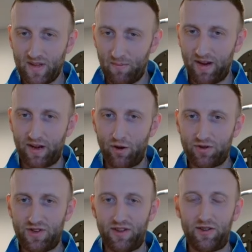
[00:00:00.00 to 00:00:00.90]
I've been a
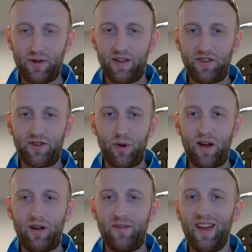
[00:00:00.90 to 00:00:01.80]
coach since
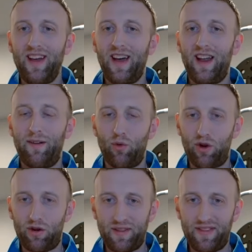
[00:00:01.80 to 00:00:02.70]
2012, and I've
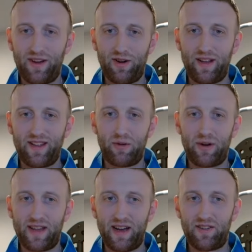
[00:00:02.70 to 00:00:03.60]
worked with nearly
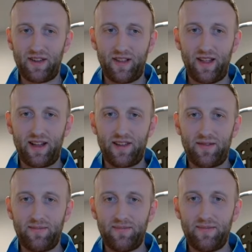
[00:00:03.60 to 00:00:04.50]
3,000 clients.